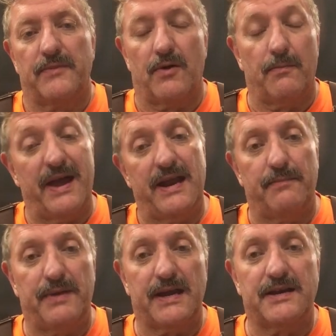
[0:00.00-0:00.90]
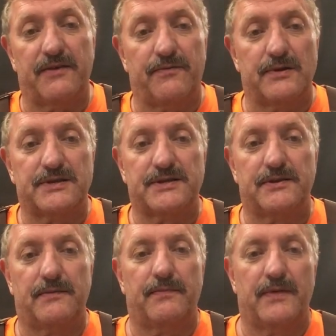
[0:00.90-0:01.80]
or made a big difference
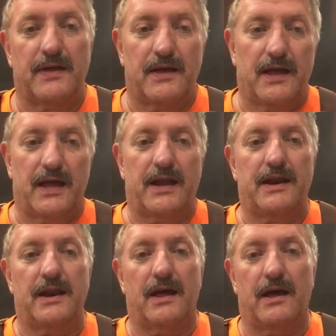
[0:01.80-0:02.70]
in